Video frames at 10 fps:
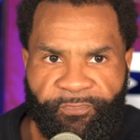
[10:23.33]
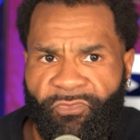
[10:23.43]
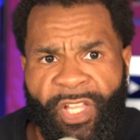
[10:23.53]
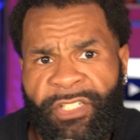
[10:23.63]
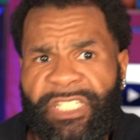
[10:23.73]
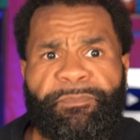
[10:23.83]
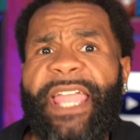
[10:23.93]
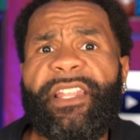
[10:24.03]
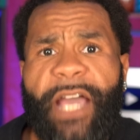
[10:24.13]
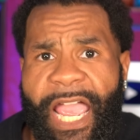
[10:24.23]
despite
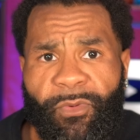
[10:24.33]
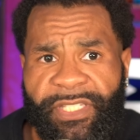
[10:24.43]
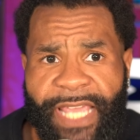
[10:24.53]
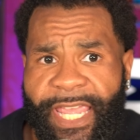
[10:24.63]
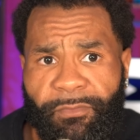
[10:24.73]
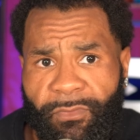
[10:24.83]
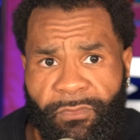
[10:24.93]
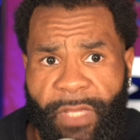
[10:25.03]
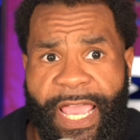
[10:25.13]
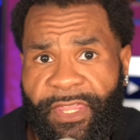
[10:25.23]
Iowa State
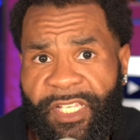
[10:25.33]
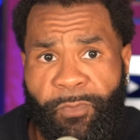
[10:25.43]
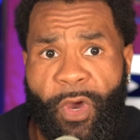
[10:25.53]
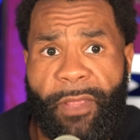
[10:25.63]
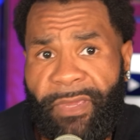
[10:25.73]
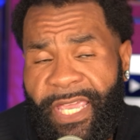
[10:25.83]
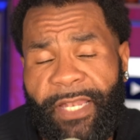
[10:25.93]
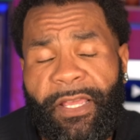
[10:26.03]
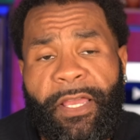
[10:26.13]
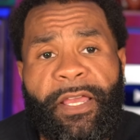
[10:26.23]
at this point being
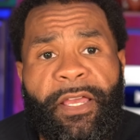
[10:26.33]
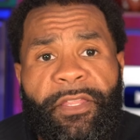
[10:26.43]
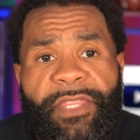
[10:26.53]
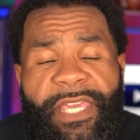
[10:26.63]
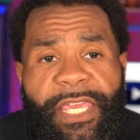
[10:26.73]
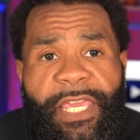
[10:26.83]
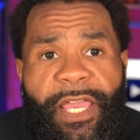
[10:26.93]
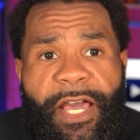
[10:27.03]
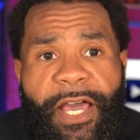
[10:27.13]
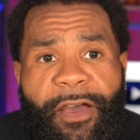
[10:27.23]
the
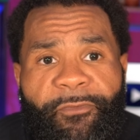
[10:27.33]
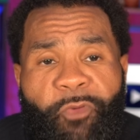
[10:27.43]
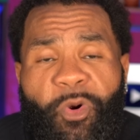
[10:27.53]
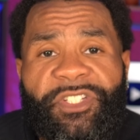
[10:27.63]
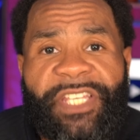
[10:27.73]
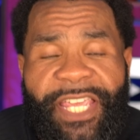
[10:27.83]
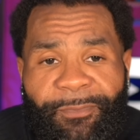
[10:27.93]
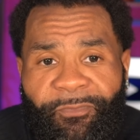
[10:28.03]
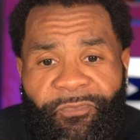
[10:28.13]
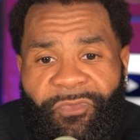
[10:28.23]
4 seed.
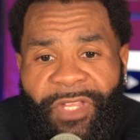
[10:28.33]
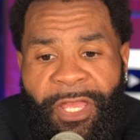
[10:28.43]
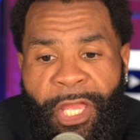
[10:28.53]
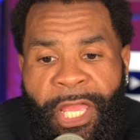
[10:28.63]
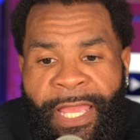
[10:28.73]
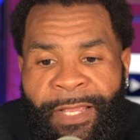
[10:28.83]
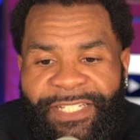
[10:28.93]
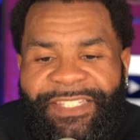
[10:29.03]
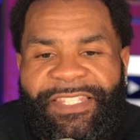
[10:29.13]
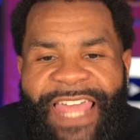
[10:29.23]

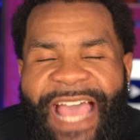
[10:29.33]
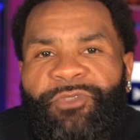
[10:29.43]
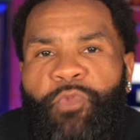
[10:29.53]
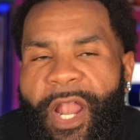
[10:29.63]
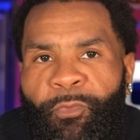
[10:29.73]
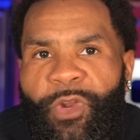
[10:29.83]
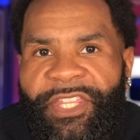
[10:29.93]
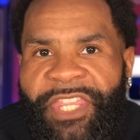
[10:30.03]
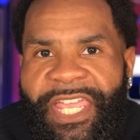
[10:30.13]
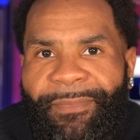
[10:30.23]
Because that's what I'm really
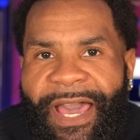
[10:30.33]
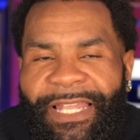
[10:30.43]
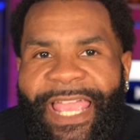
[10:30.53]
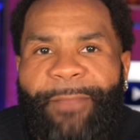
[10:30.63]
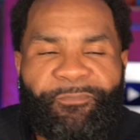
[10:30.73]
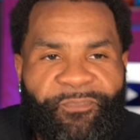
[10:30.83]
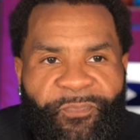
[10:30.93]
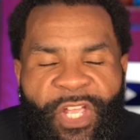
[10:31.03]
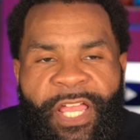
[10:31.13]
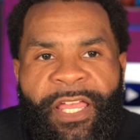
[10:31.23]
thinking about. Like,
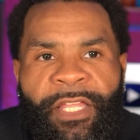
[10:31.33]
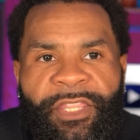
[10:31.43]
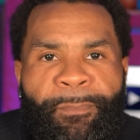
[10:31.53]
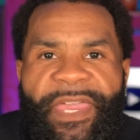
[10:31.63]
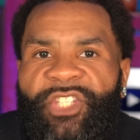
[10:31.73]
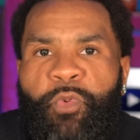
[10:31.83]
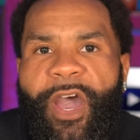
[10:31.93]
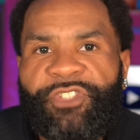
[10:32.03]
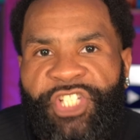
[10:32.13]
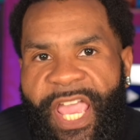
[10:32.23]
the Big
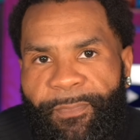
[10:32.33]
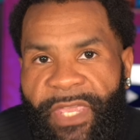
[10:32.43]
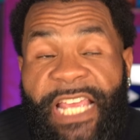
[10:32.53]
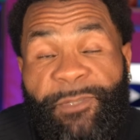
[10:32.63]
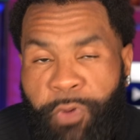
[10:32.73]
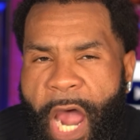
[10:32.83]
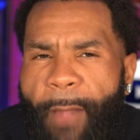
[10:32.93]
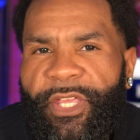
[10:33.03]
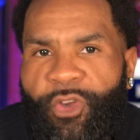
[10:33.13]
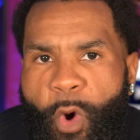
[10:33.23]
12 champion is
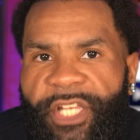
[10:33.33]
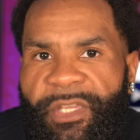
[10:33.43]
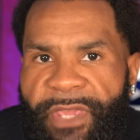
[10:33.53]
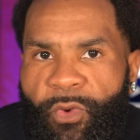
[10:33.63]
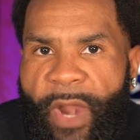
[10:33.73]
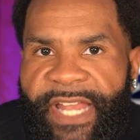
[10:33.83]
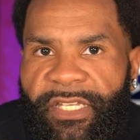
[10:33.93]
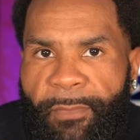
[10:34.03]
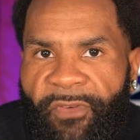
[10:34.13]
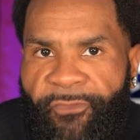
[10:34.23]
probably going to be ranked
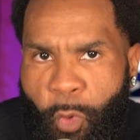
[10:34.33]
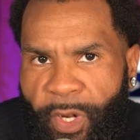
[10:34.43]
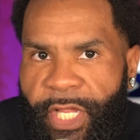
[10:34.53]
number 4 here.